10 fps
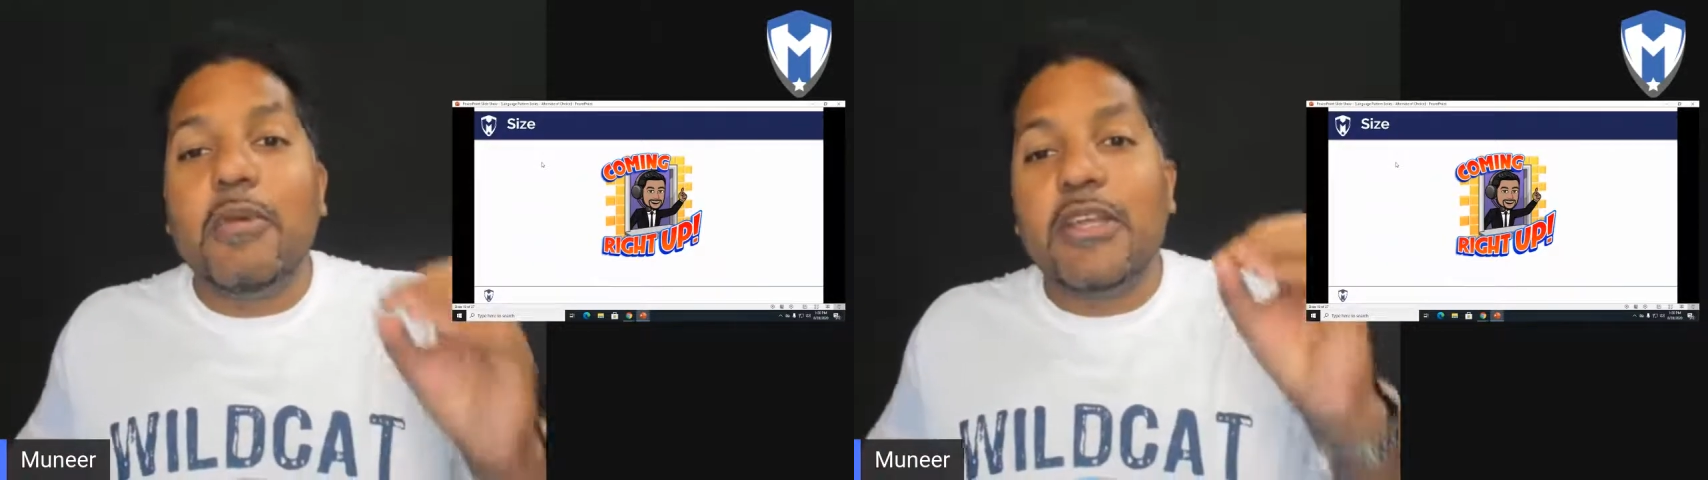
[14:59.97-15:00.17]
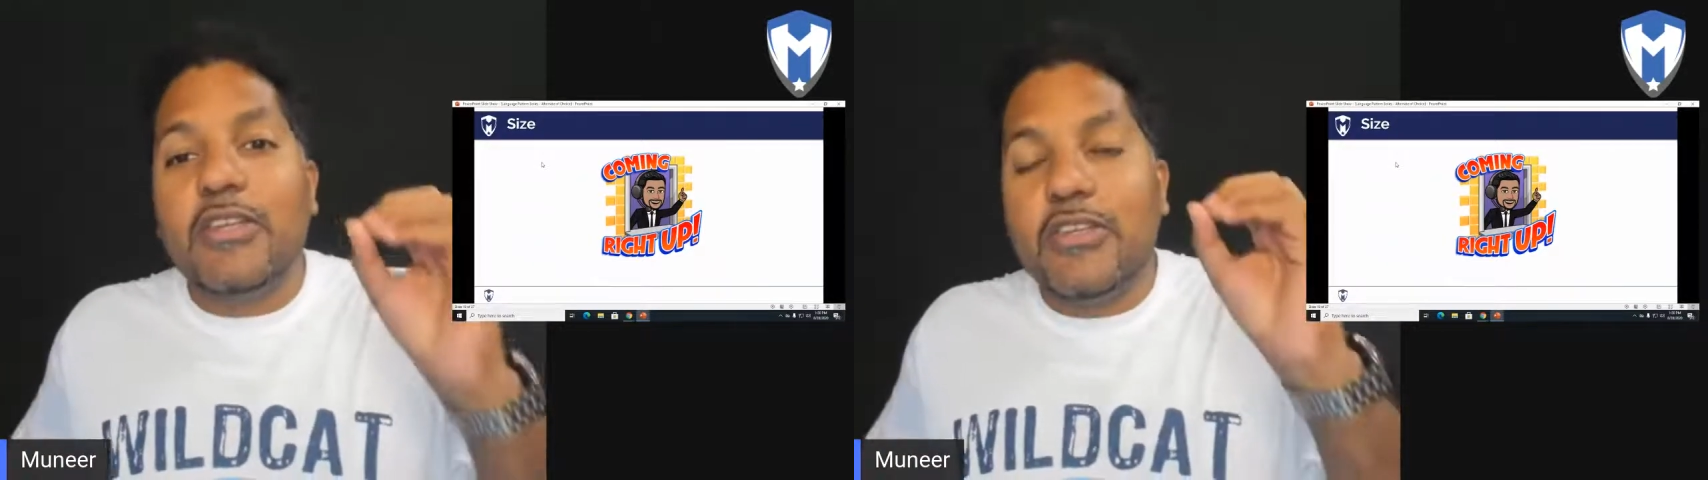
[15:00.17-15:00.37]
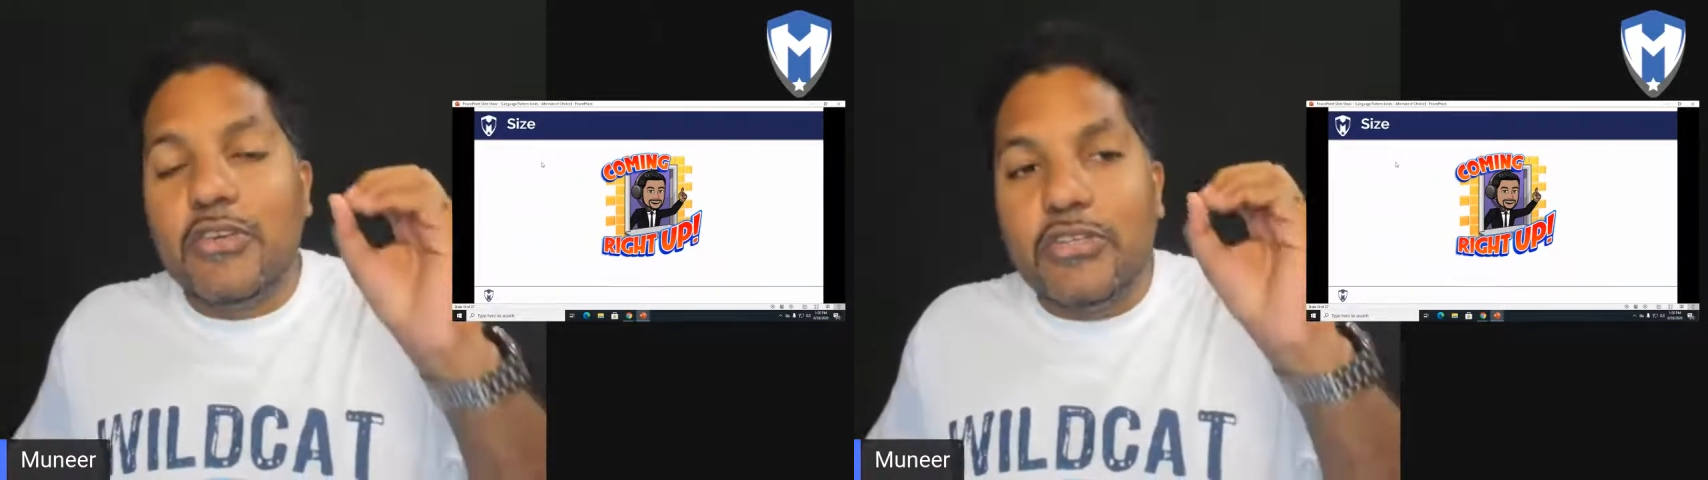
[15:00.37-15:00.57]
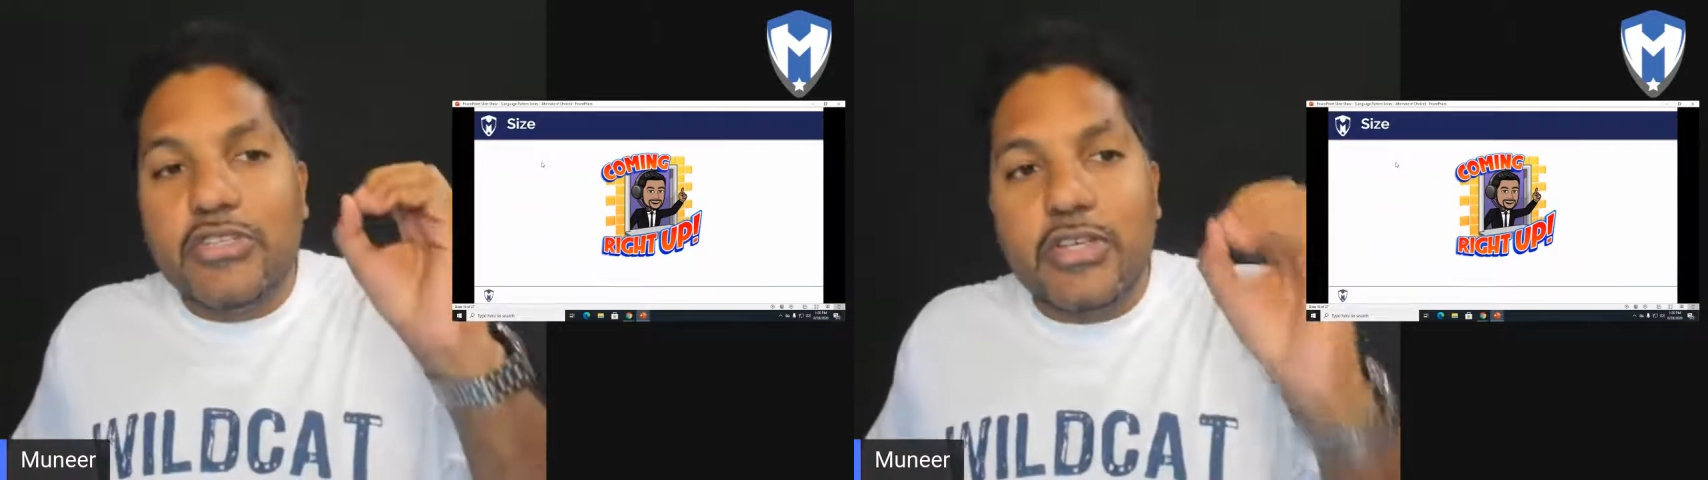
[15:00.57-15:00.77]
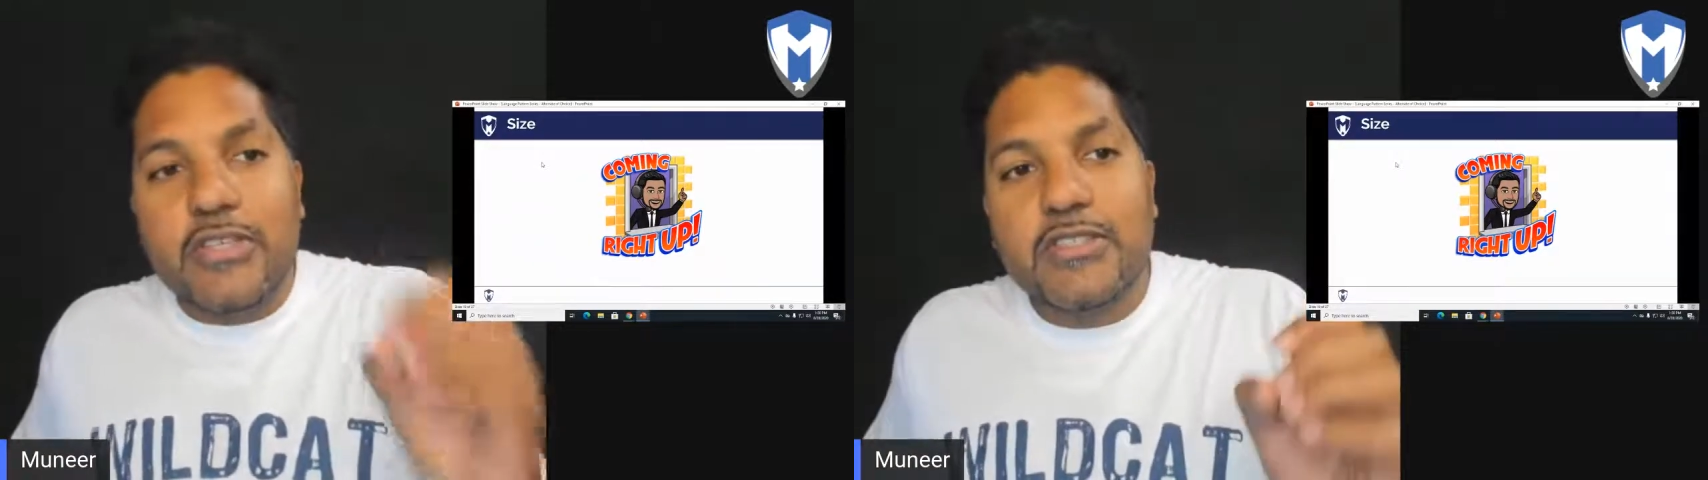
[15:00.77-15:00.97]
But
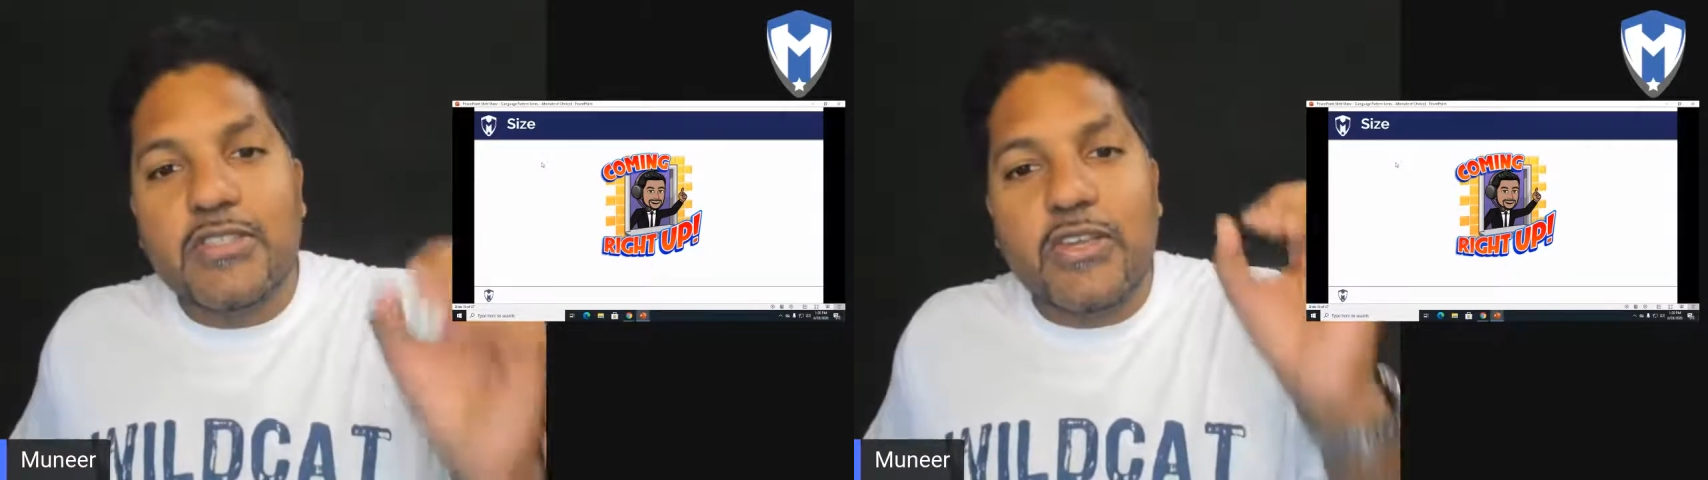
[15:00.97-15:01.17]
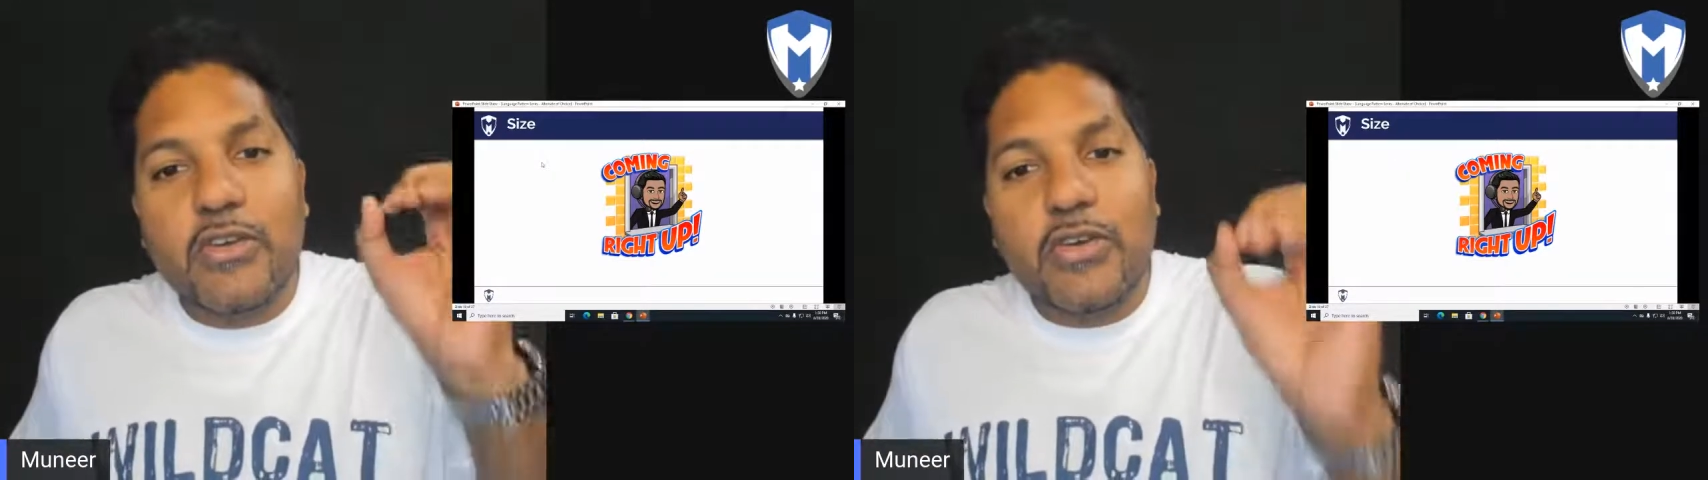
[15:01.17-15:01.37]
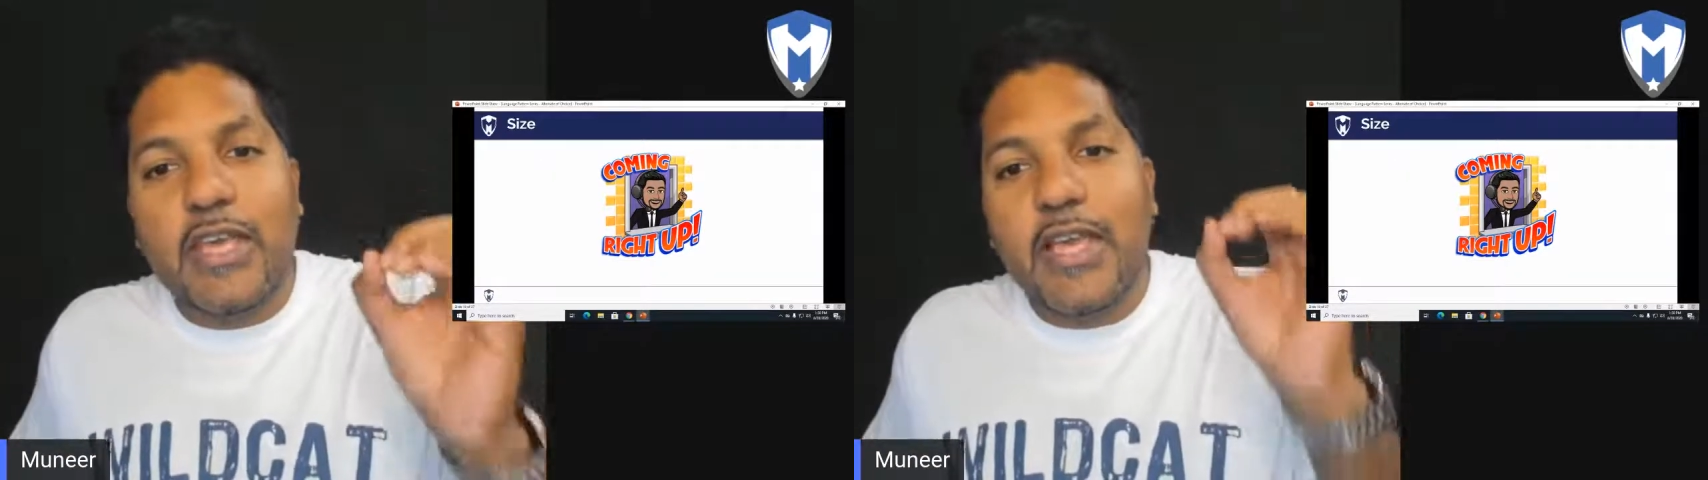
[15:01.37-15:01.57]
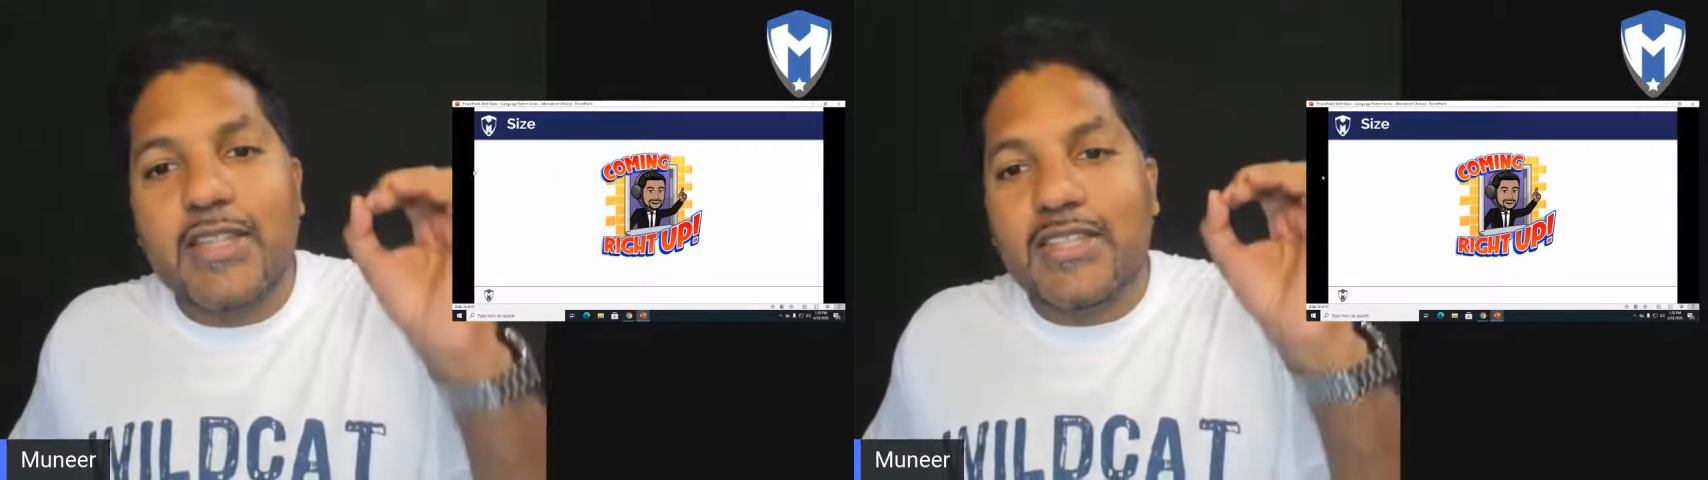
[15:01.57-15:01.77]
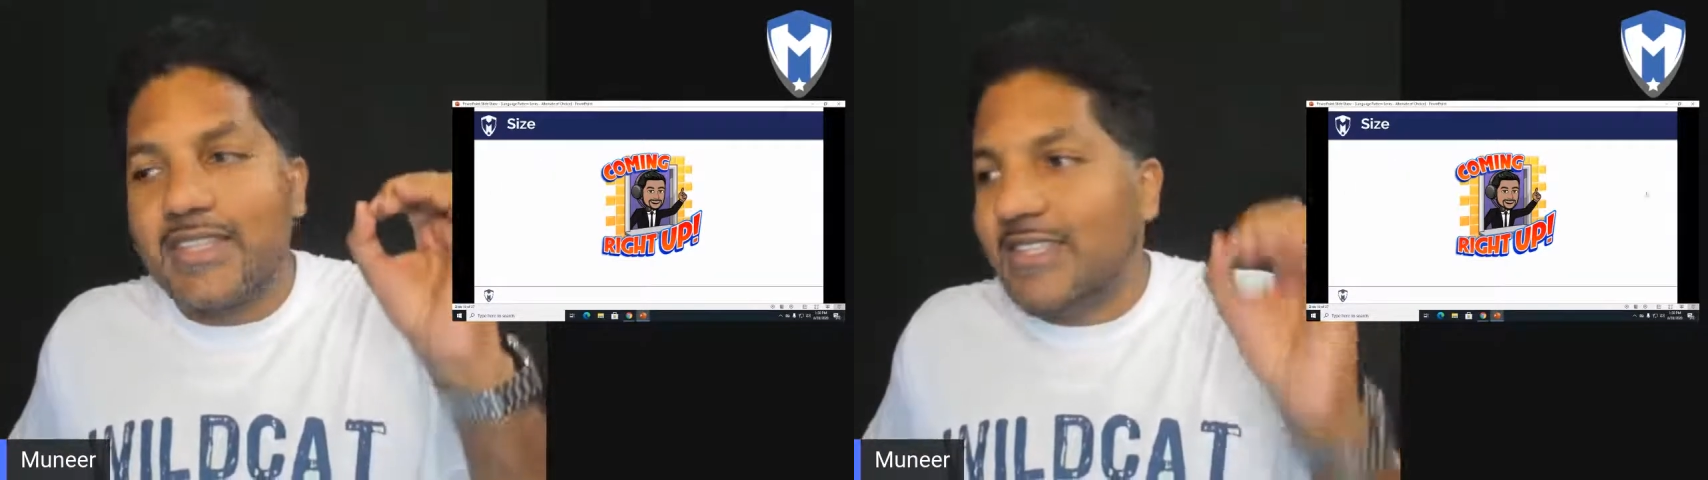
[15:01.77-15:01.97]
you're just looking at the